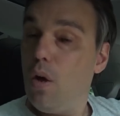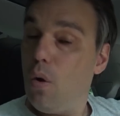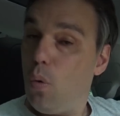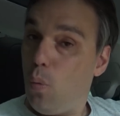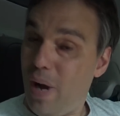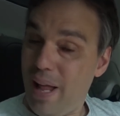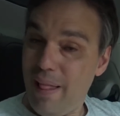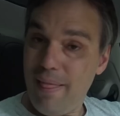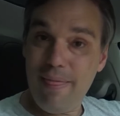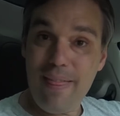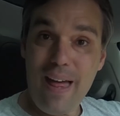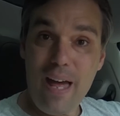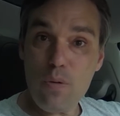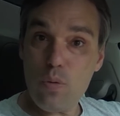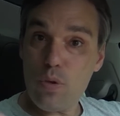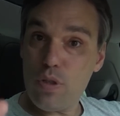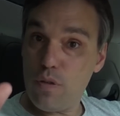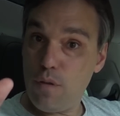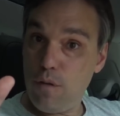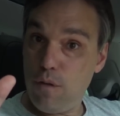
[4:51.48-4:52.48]
Well, that
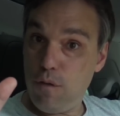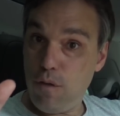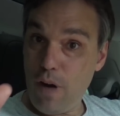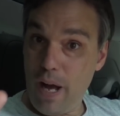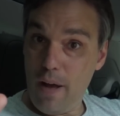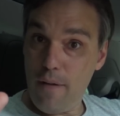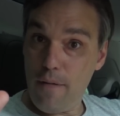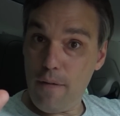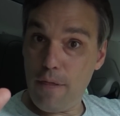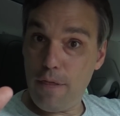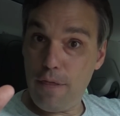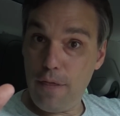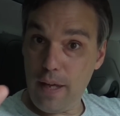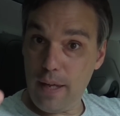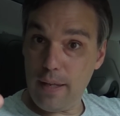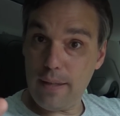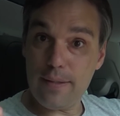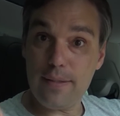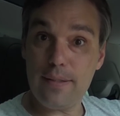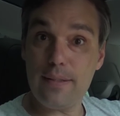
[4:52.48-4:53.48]
was 5
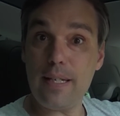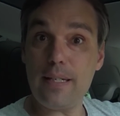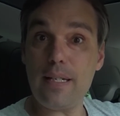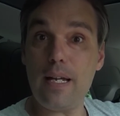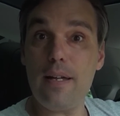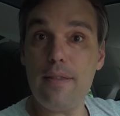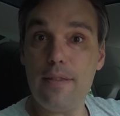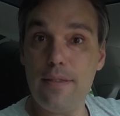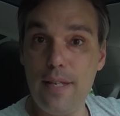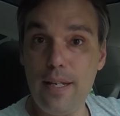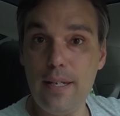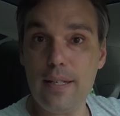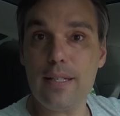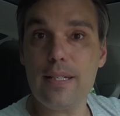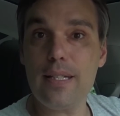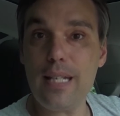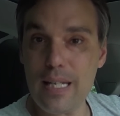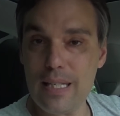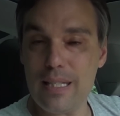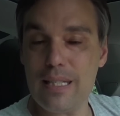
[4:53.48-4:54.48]
things that I think
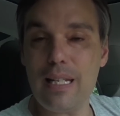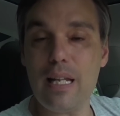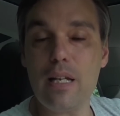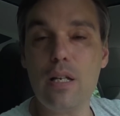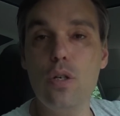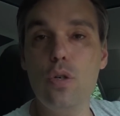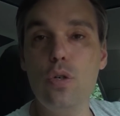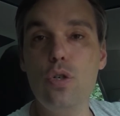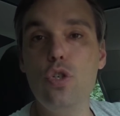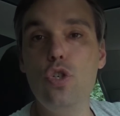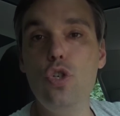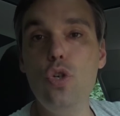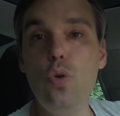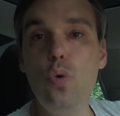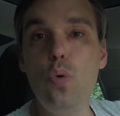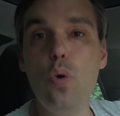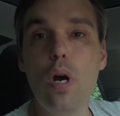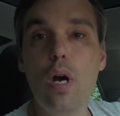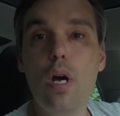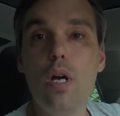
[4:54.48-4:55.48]
Tesla could
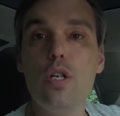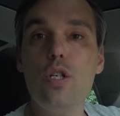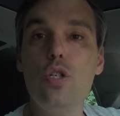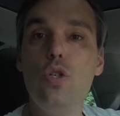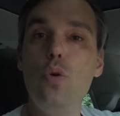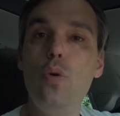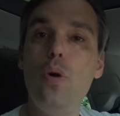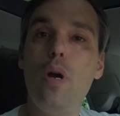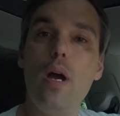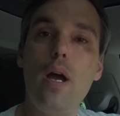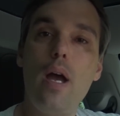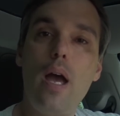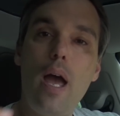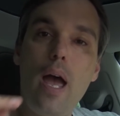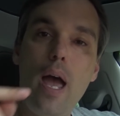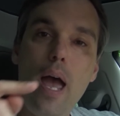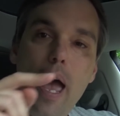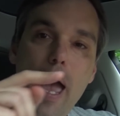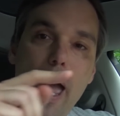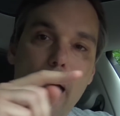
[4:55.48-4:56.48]
do to
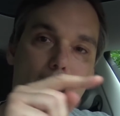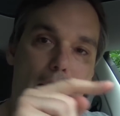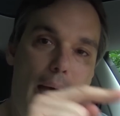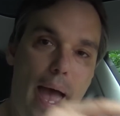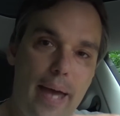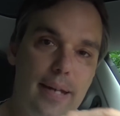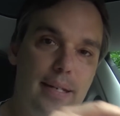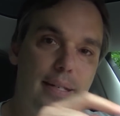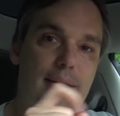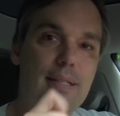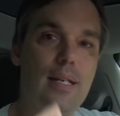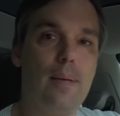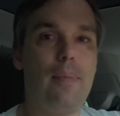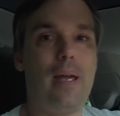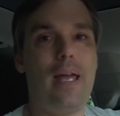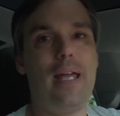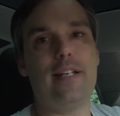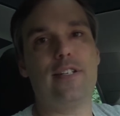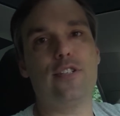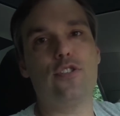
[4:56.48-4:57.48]
add some
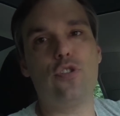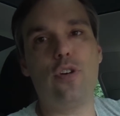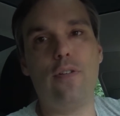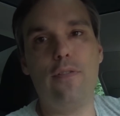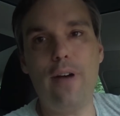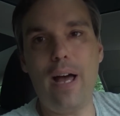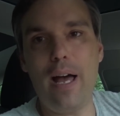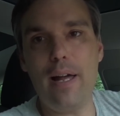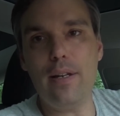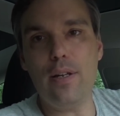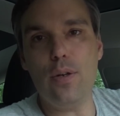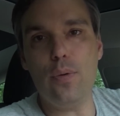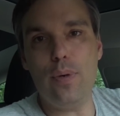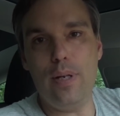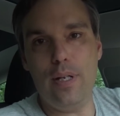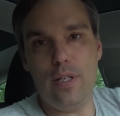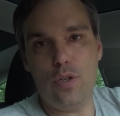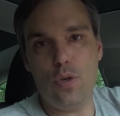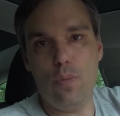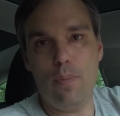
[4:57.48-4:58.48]
extra value
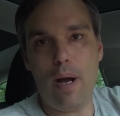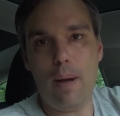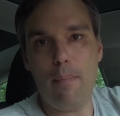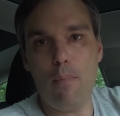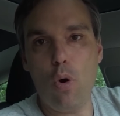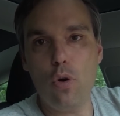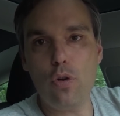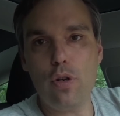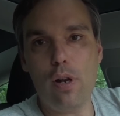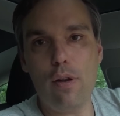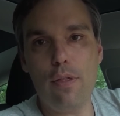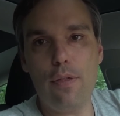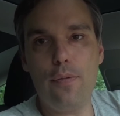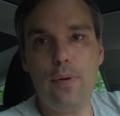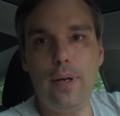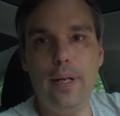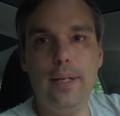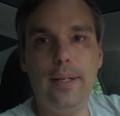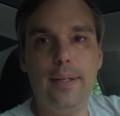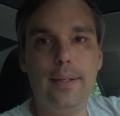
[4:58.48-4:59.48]
into my Model
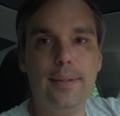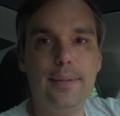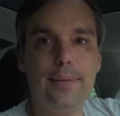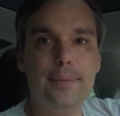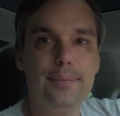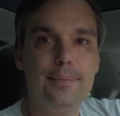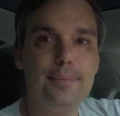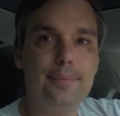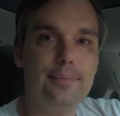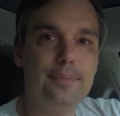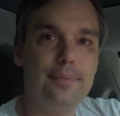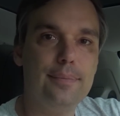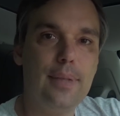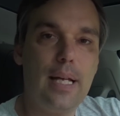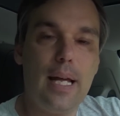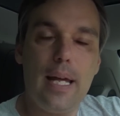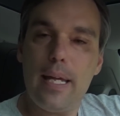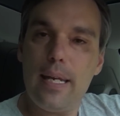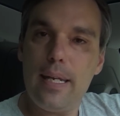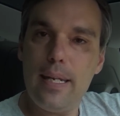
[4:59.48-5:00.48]
3.
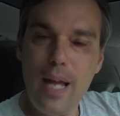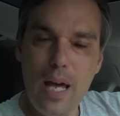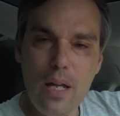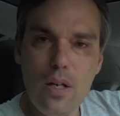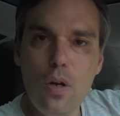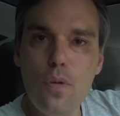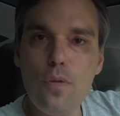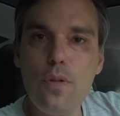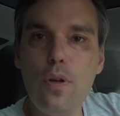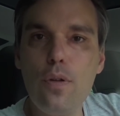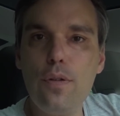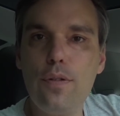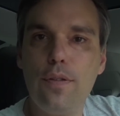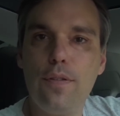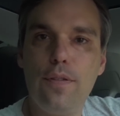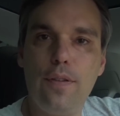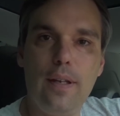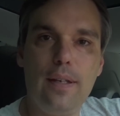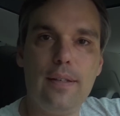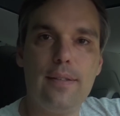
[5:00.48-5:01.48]
None of those
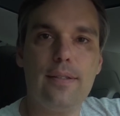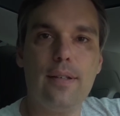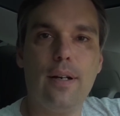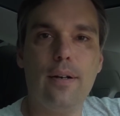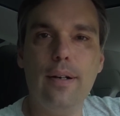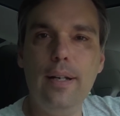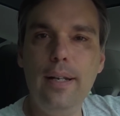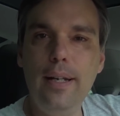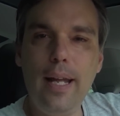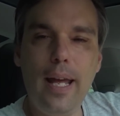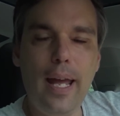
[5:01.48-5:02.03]
things are in